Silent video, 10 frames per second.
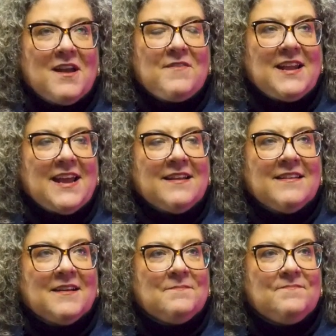of it,
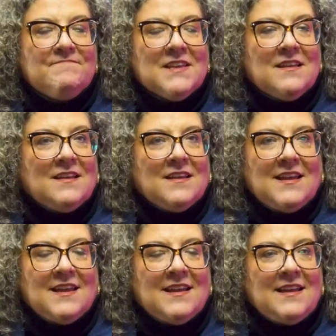and um,
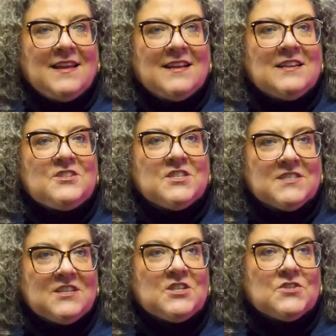it's
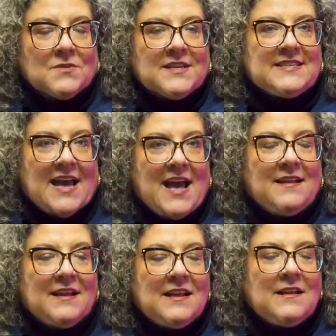just it's just really
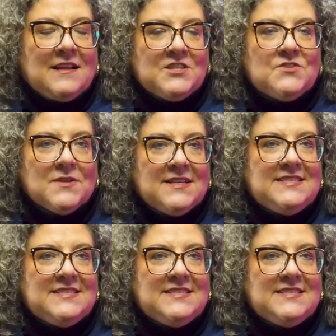sad. It, it's just really